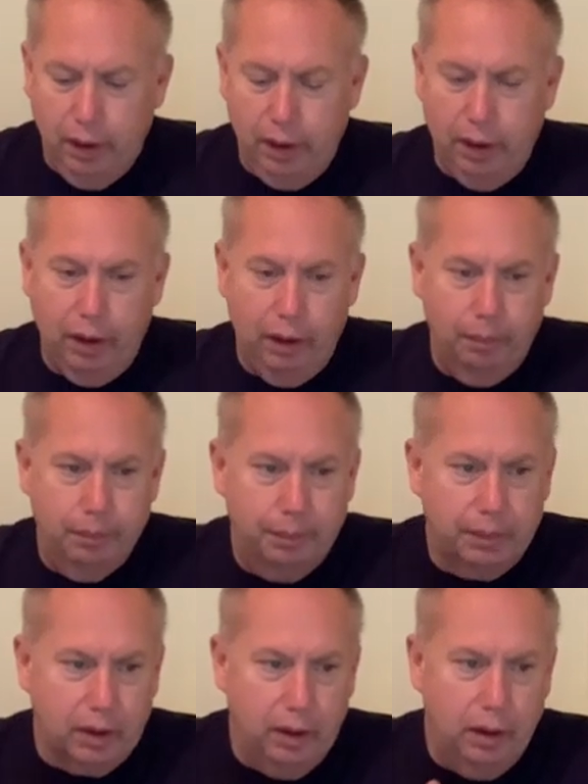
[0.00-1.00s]

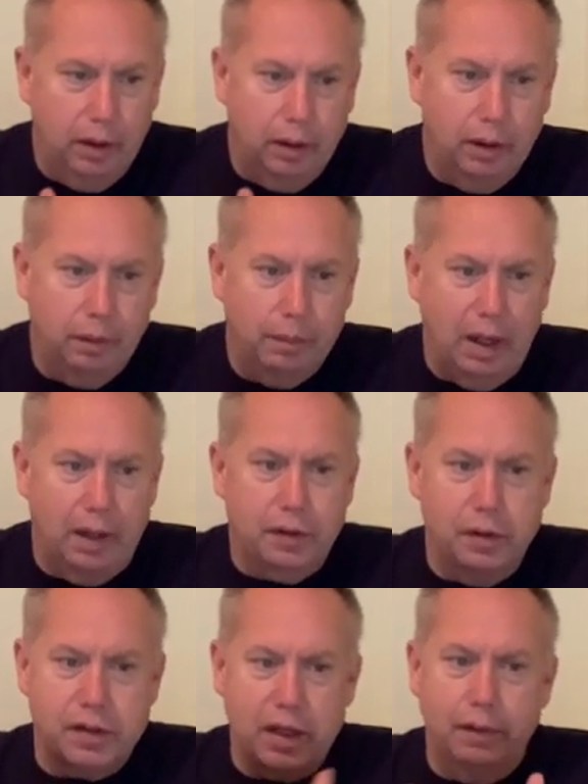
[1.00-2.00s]
and
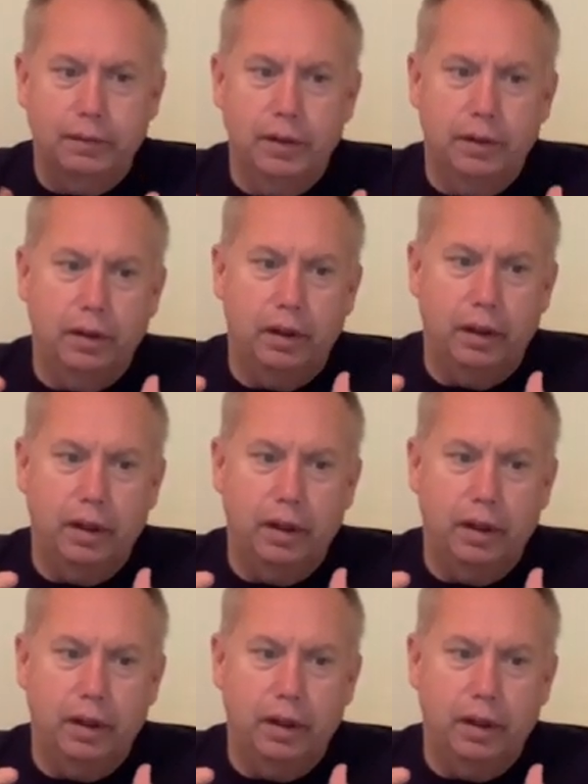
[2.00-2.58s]
Matthew 7